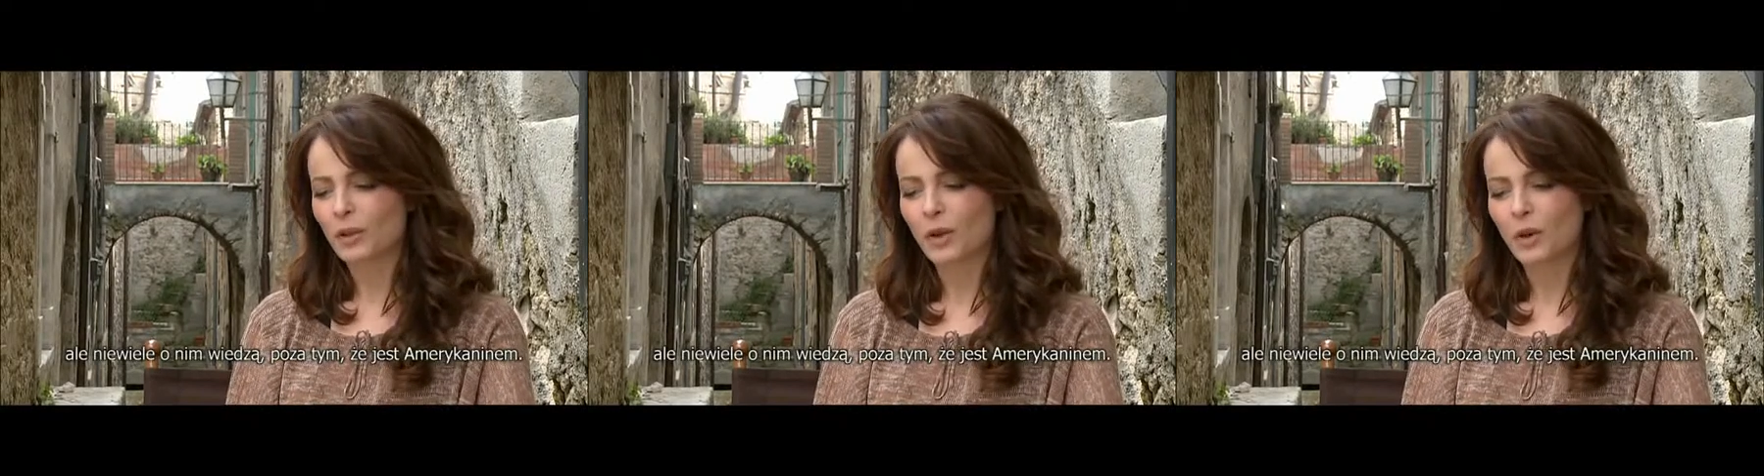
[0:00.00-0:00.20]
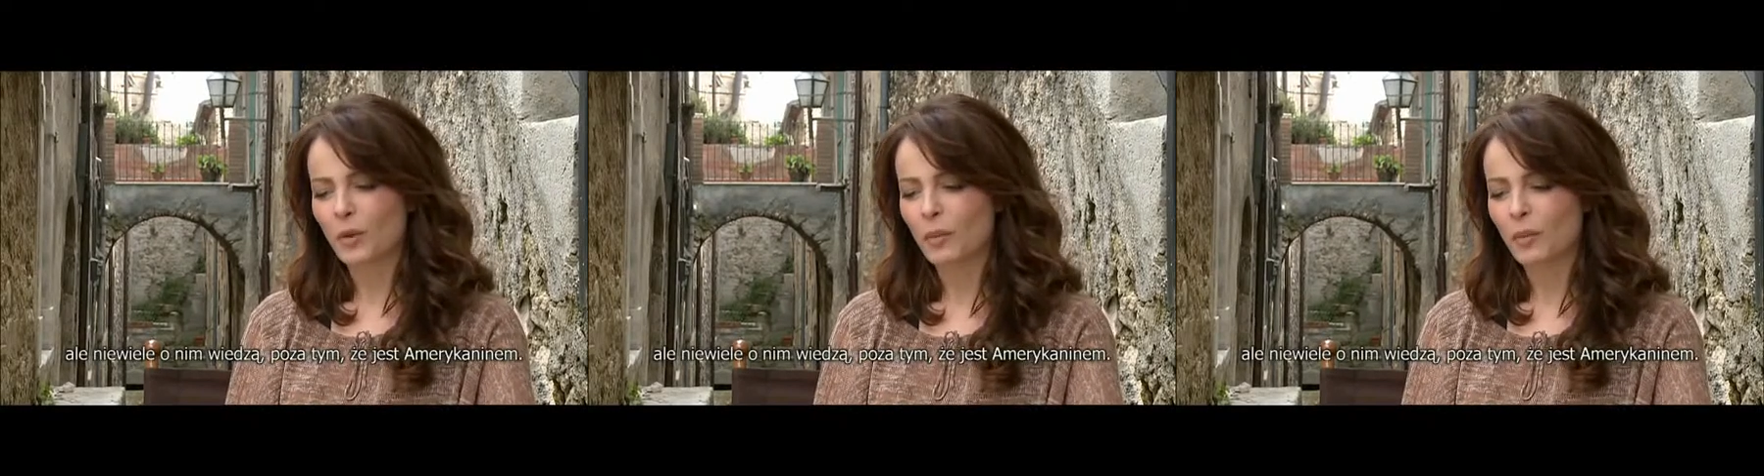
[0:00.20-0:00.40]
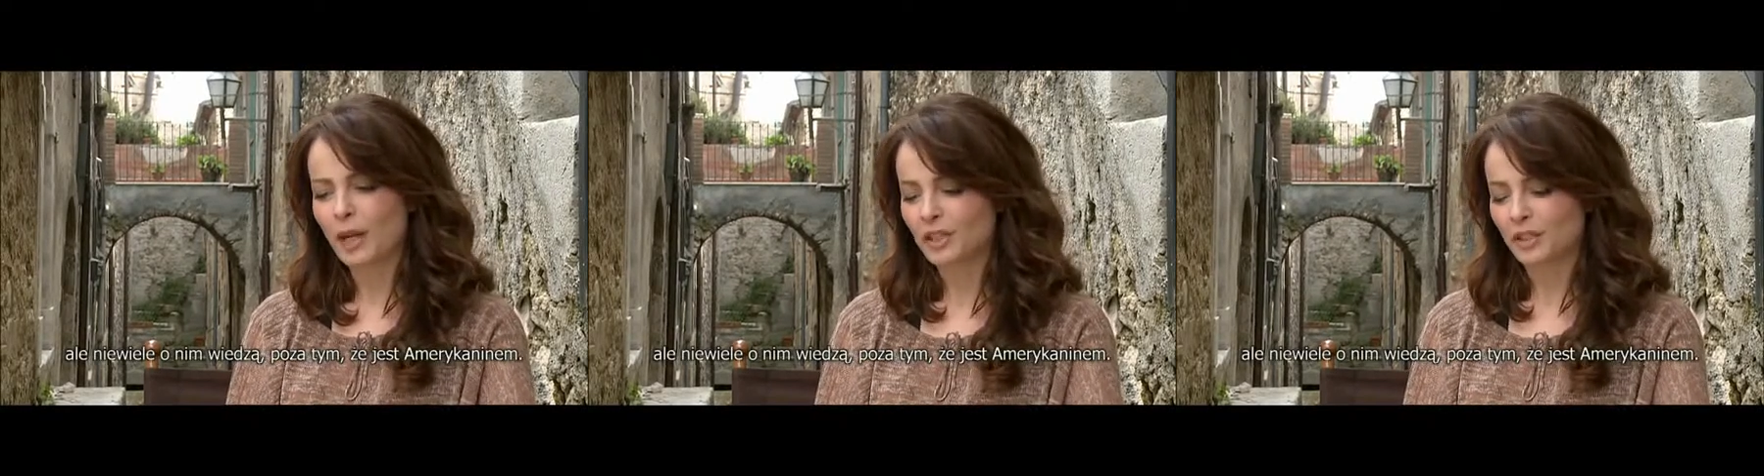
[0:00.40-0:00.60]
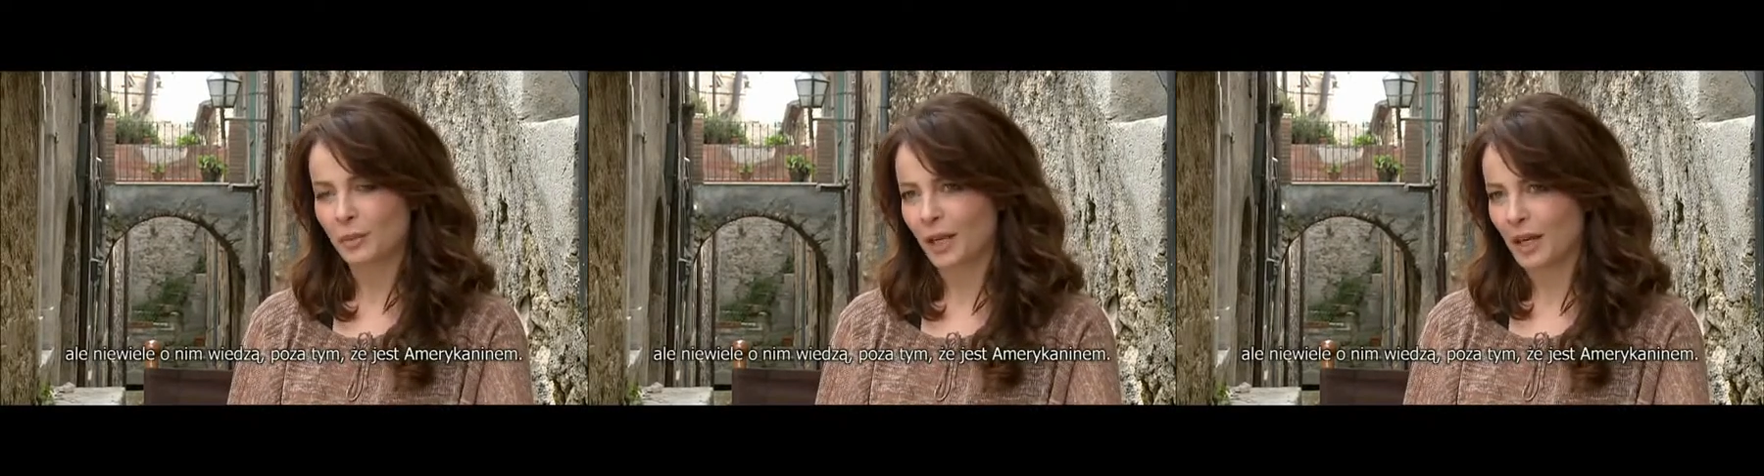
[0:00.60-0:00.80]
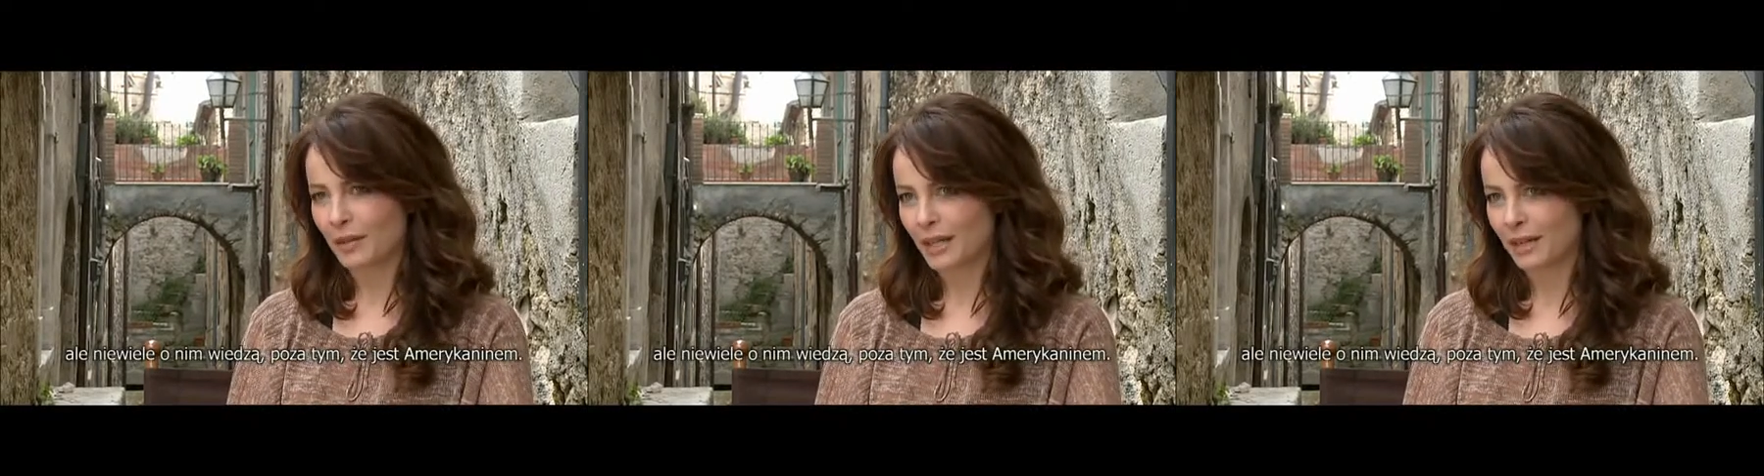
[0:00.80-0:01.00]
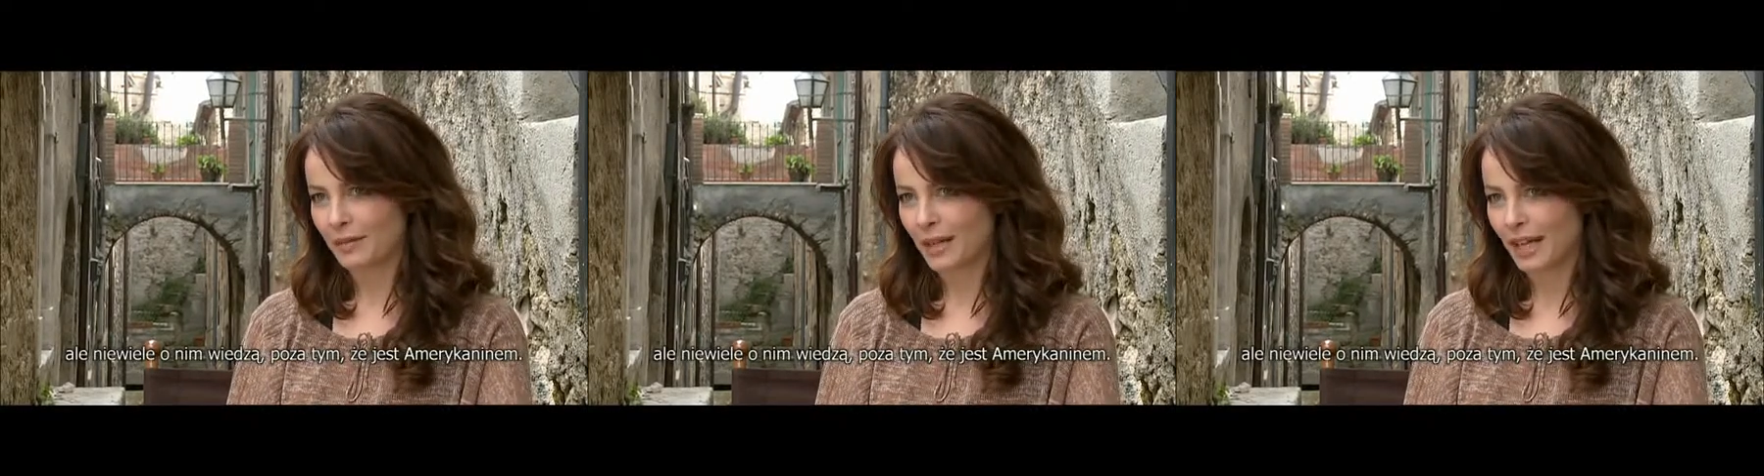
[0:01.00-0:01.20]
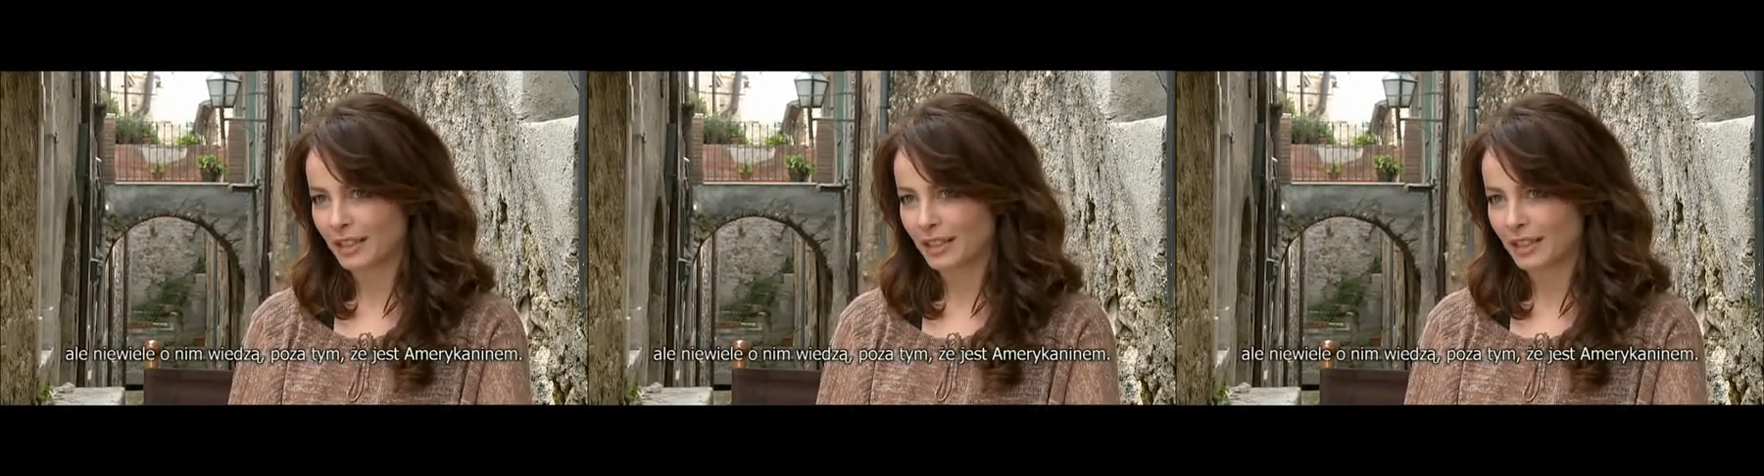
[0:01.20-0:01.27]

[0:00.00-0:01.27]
know much about him.